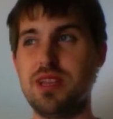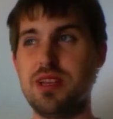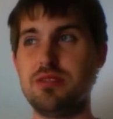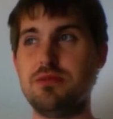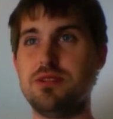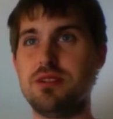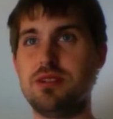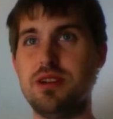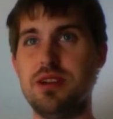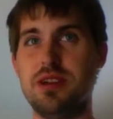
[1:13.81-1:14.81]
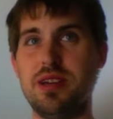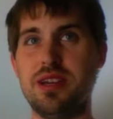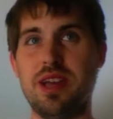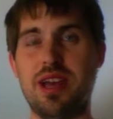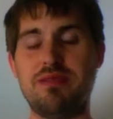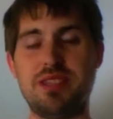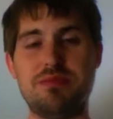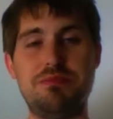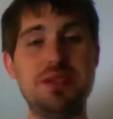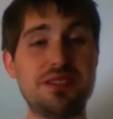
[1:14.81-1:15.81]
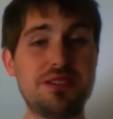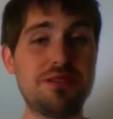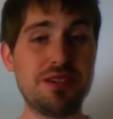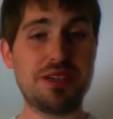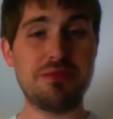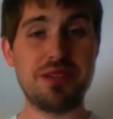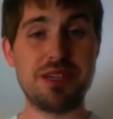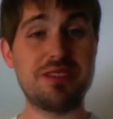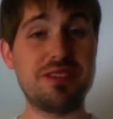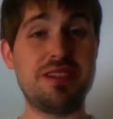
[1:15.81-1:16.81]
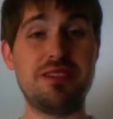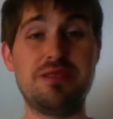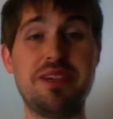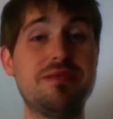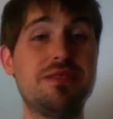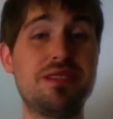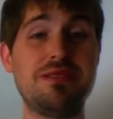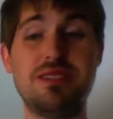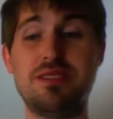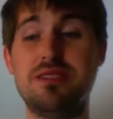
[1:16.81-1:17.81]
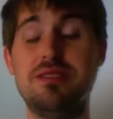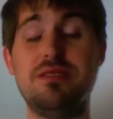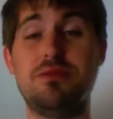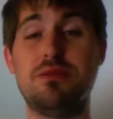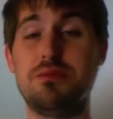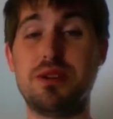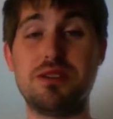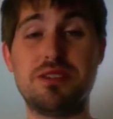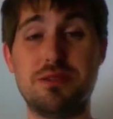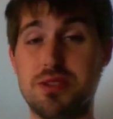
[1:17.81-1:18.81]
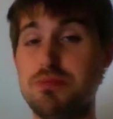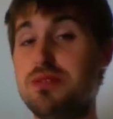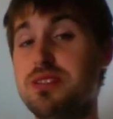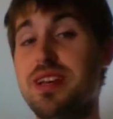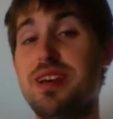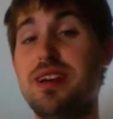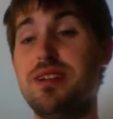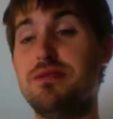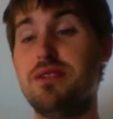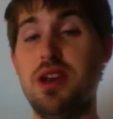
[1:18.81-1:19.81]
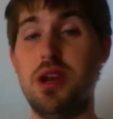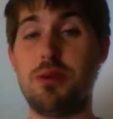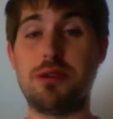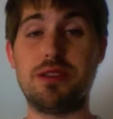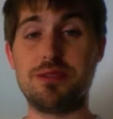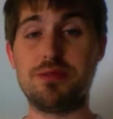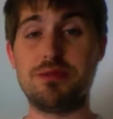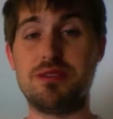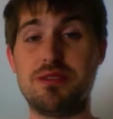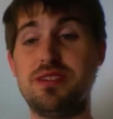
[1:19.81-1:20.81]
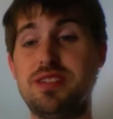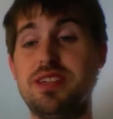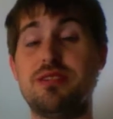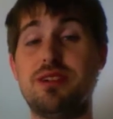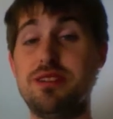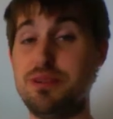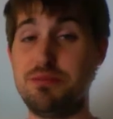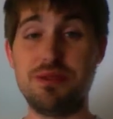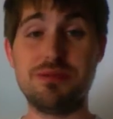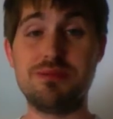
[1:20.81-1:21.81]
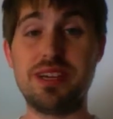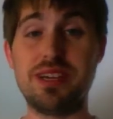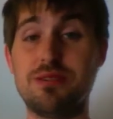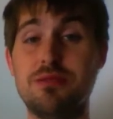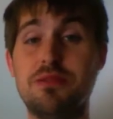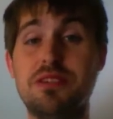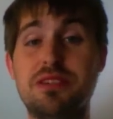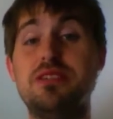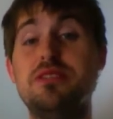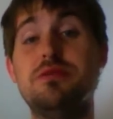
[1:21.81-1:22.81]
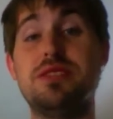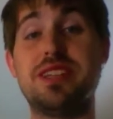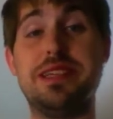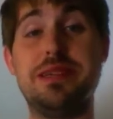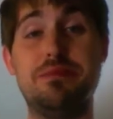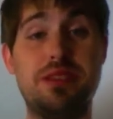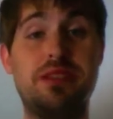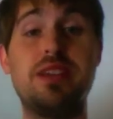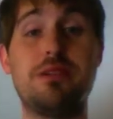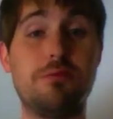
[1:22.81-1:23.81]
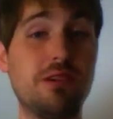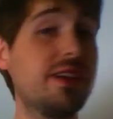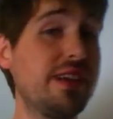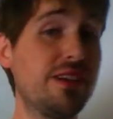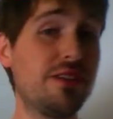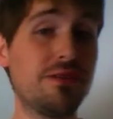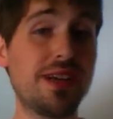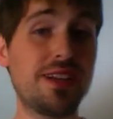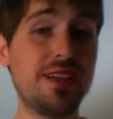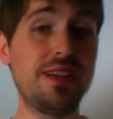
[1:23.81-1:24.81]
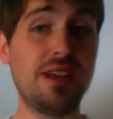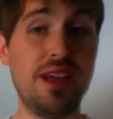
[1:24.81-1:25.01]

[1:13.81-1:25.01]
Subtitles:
you would have this big instruction manual that would tell you everything you needed to do, what parts you were supposed to have, where they were supposed to fit together, how you put them together, what you do to keep the thing working correctly.